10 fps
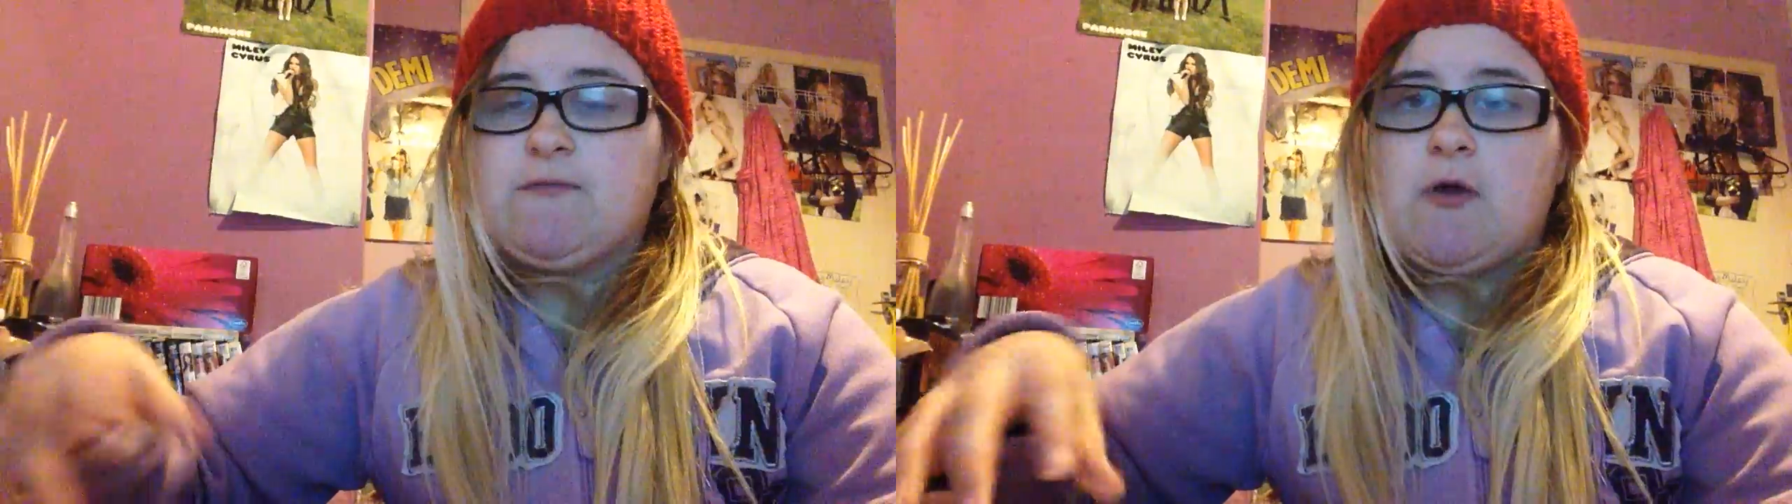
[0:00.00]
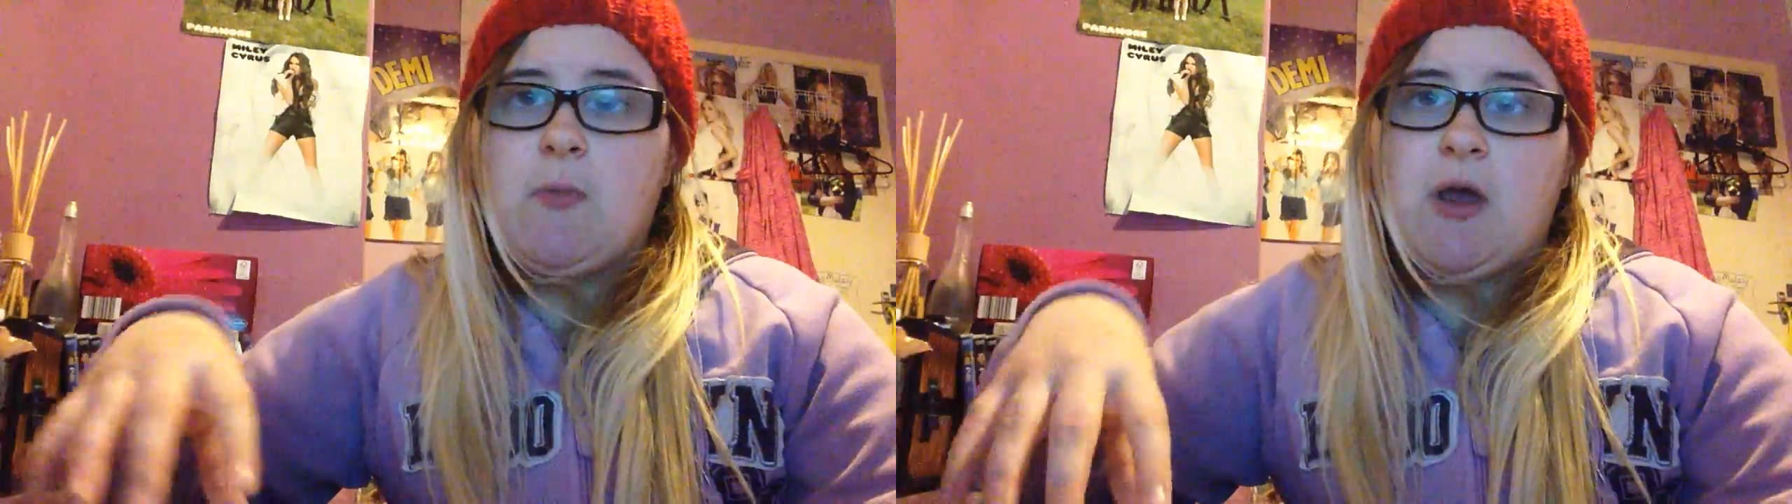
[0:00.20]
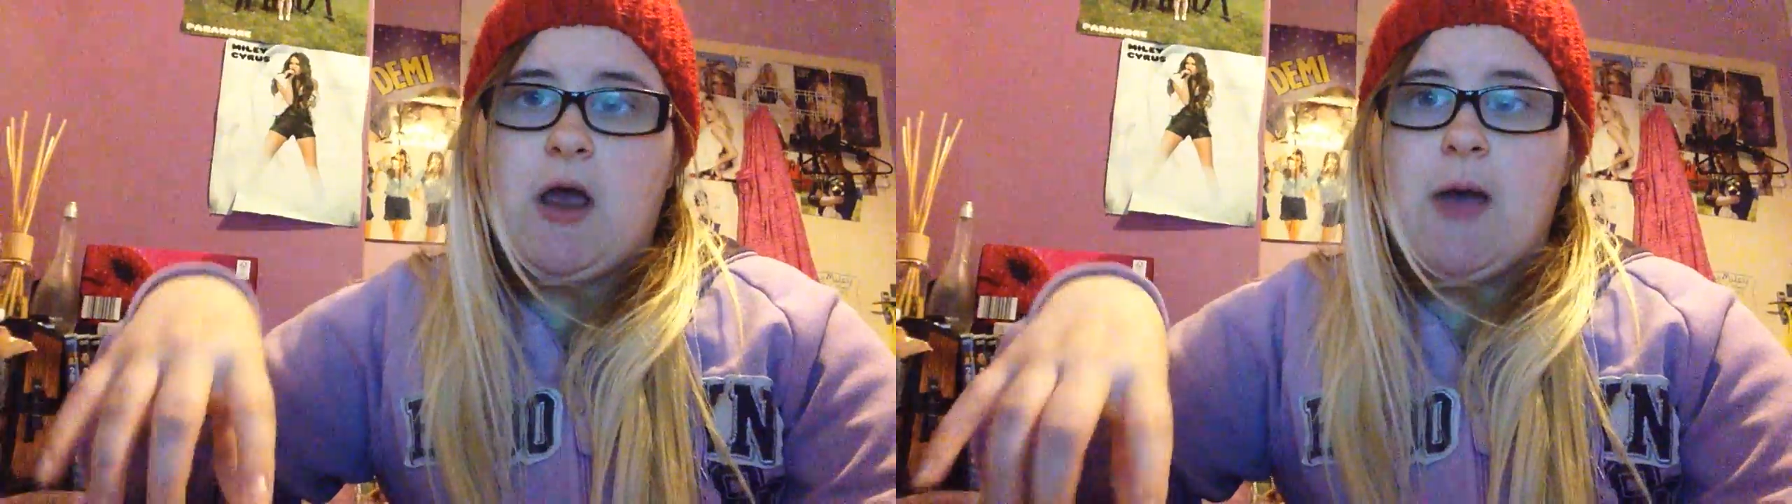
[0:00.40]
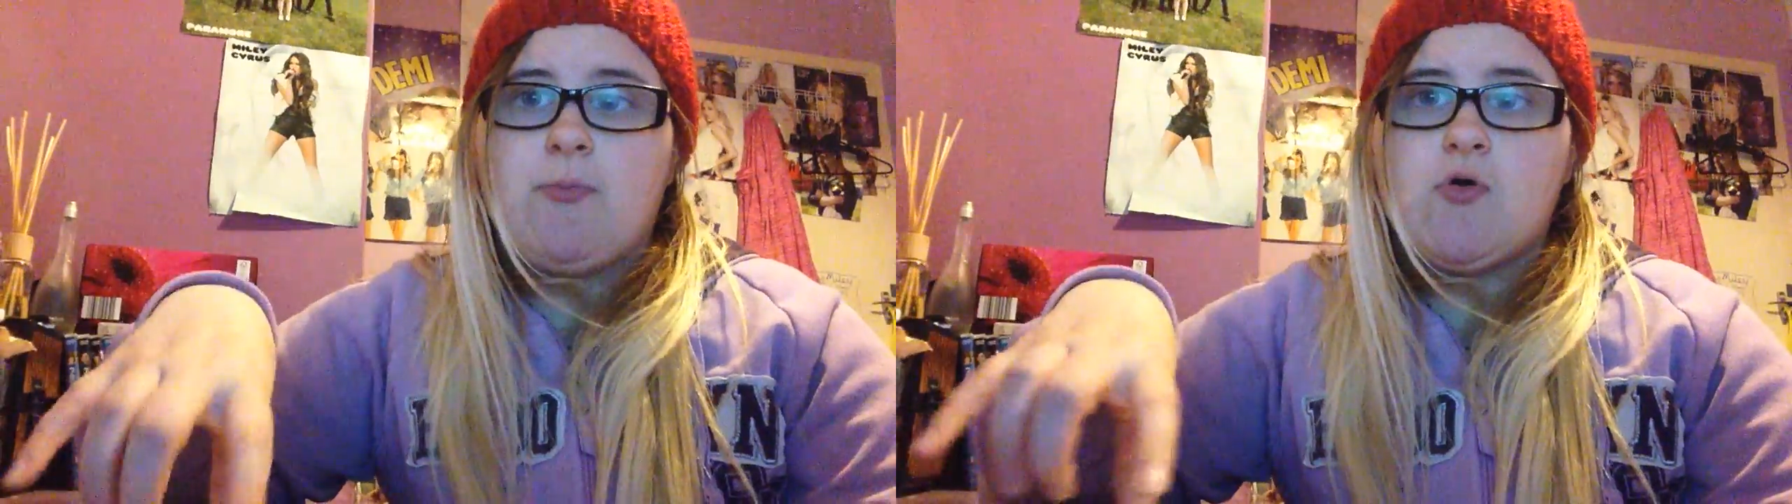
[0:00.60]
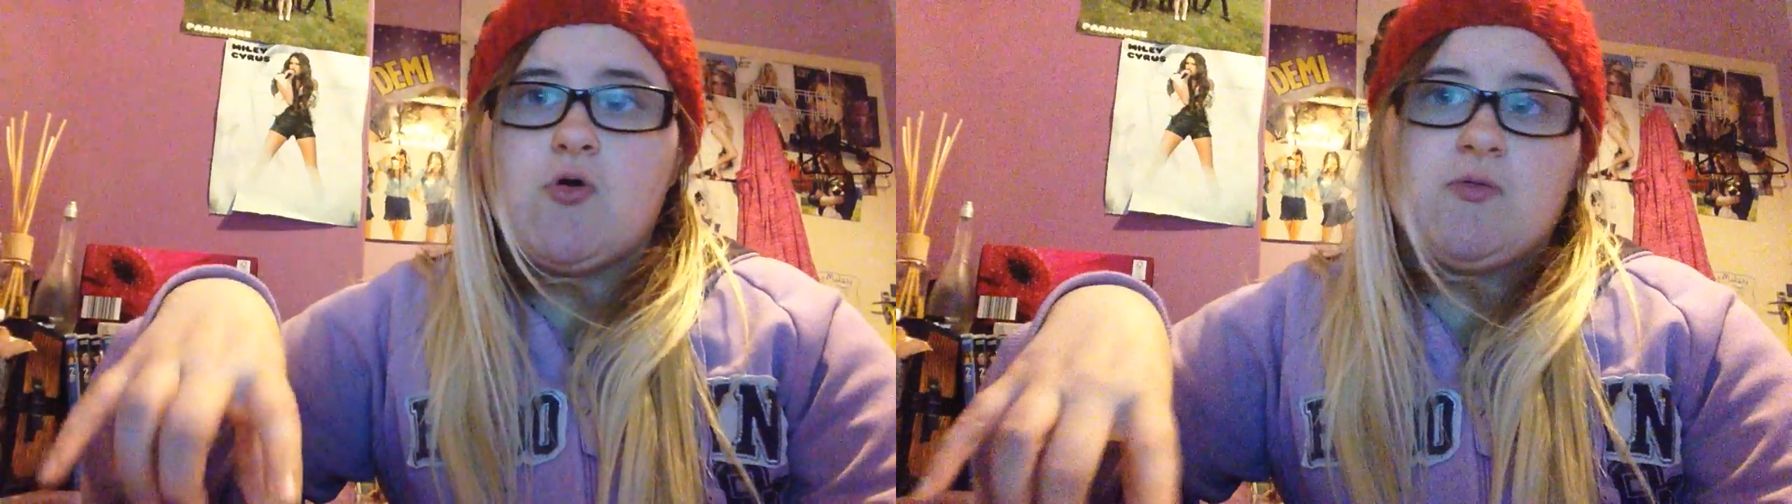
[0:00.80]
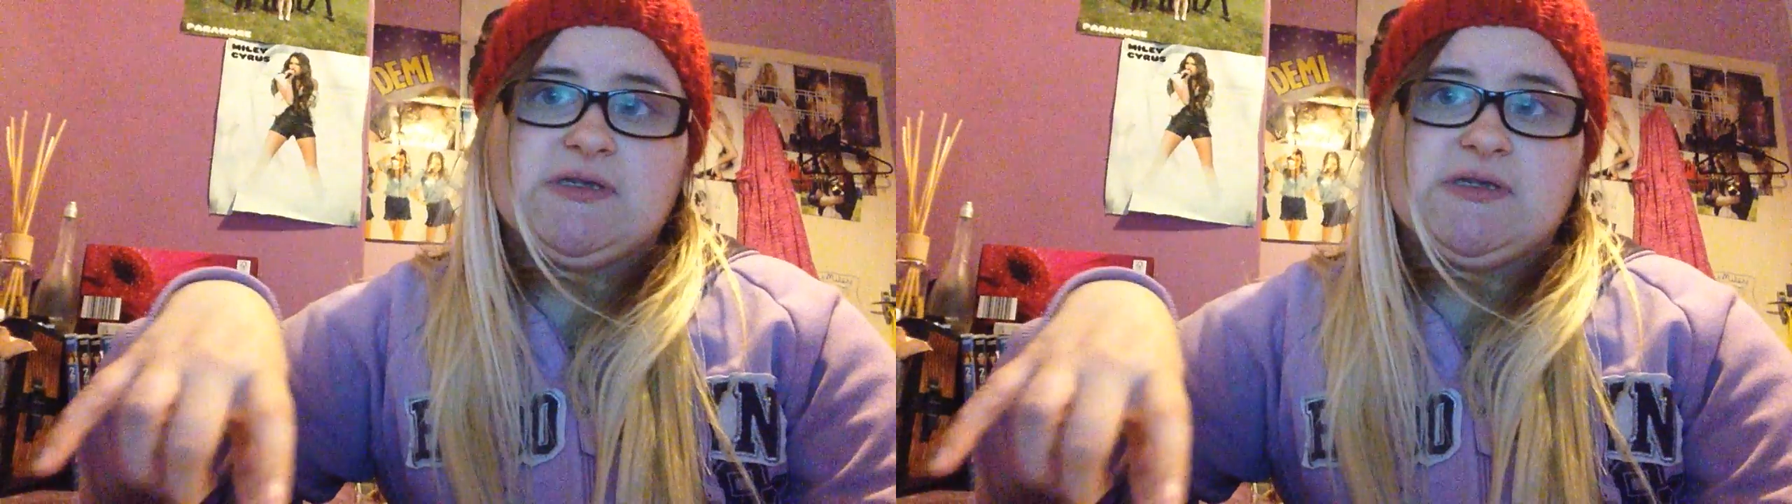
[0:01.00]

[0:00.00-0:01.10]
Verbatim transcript: from a couple